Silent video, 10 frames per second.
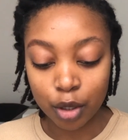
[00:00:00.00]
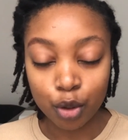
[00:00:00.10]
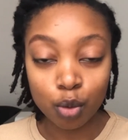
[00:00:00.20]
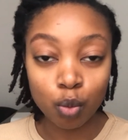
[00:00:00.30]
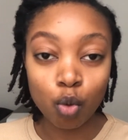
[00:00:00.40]

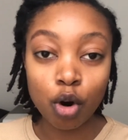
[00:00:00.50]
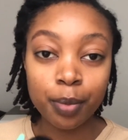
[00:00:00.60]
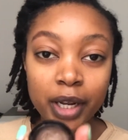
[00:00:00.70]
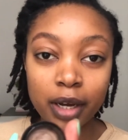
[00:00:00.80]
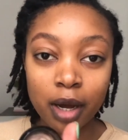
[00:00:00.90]
you'll
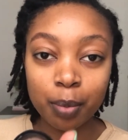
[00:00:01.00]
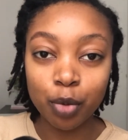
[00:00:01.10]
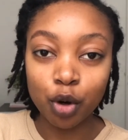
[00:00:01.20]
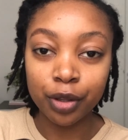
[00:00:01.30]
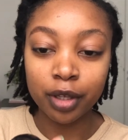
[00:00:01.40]
warm it up
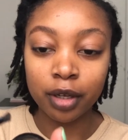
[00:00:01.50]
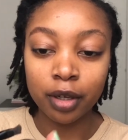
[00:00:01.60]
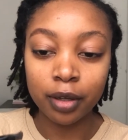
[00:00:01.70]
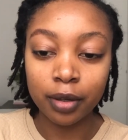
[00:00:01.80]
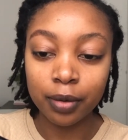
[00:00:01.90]
on
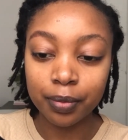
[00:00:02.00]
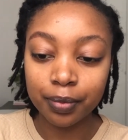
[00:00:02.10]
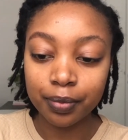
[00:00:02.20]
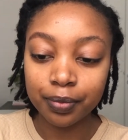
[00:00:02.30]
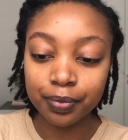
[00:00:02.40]

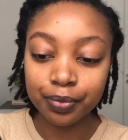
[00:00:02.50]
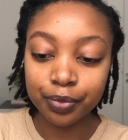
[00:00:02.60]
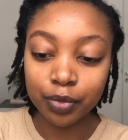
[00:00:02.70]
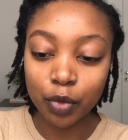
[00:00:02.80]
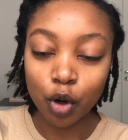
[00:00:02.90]

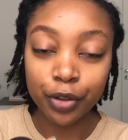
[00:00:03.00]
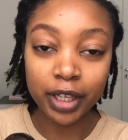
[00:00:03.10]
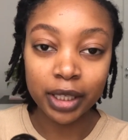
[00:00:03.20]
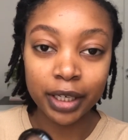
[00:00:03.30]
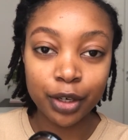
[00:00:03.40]

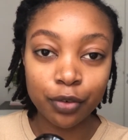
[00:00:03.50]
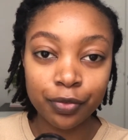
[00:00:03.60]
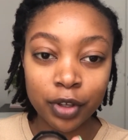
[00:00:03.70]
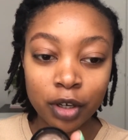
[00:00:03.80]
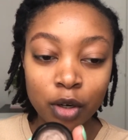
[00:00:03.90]
the lid of
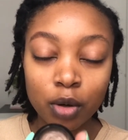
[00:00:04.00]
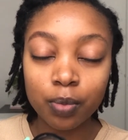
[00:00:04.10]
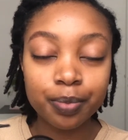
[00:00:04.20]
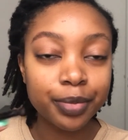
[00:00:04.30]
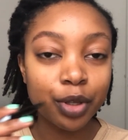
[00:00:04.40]
the,
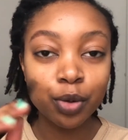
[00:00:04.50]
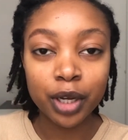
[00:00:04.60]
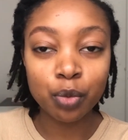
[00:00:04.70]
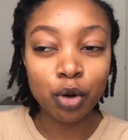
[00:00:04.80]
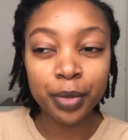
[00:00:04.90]
you
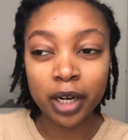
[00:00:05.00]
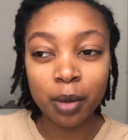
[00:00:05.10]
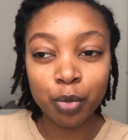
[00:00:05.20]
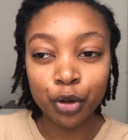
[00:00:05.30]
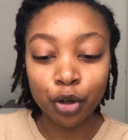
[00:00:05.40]
can warm it
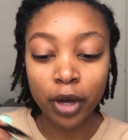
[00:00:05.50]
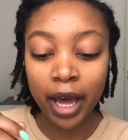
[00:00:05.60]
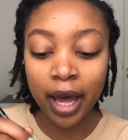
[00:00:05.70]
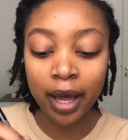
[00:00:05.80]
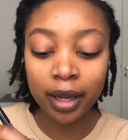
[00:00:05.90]
up on your
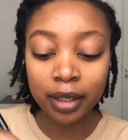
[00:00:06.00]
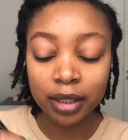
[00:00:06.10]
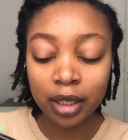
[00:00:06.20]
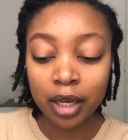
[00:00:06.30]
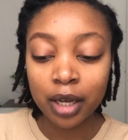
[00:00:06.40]
hand,
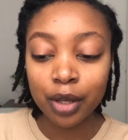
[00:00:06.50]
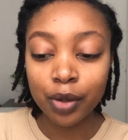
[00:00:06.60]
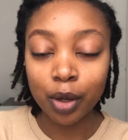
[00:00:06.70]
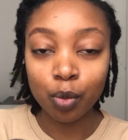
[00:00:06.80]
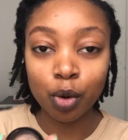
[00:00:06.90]
you
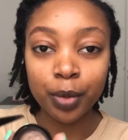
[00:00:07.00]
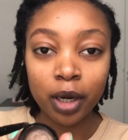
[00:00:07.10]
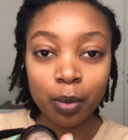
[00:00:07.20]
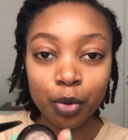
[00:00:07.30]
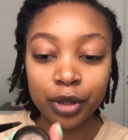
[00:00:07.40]
can warm it
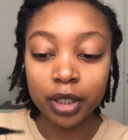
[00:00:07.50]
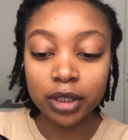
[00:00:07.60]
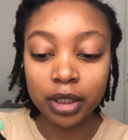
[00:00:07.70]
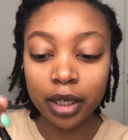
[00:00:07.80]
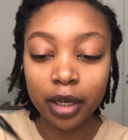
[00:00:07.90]
up on this
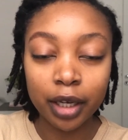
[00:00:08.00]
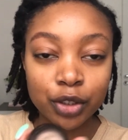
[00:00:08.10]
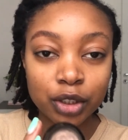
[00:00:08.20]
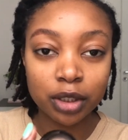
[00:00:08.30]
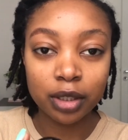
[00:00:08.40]
thing. I
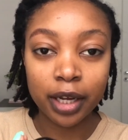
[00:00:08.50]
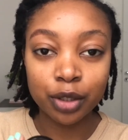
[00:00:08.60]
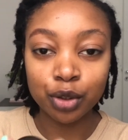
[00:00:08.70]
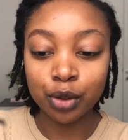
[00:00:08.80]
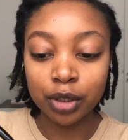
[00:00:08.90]
just like
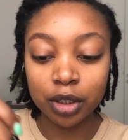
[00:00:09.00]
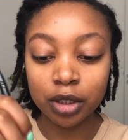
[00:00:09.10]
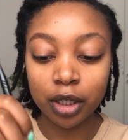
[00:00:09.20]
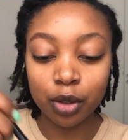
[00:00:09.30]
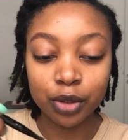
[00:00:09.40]
to use this
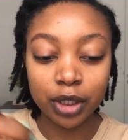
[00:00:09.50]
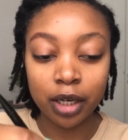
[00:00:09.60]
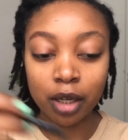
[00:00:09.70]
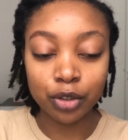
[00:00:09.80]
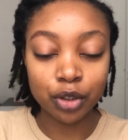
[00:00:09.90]
thing because then
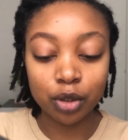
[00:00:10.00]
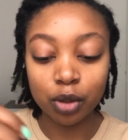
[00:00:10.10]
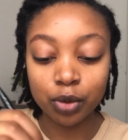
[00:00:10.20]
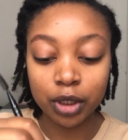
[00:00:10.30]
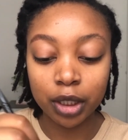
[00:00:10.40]
I'll just
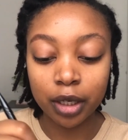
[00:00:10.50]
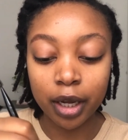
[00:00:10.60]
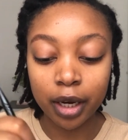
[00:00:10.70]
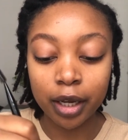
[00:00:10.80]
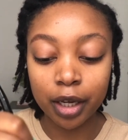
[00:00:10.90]
close it
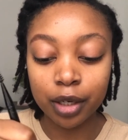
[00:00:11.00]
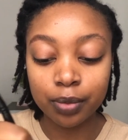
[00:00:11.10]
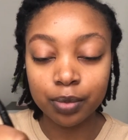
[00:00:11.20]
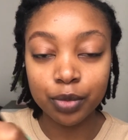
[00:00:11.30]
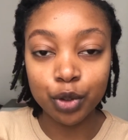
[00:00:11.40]
and I can
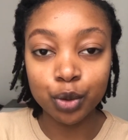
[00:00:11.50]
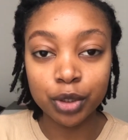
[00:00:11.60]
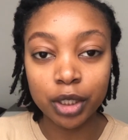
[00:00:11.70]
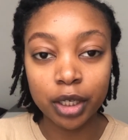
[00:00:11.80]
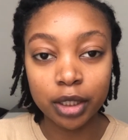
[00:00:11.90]
use
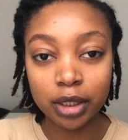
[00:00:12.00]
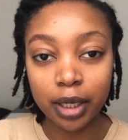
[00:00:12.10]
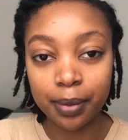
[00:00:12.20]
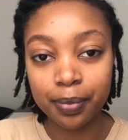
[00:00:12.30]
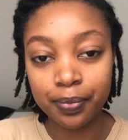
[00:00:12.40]
it next time.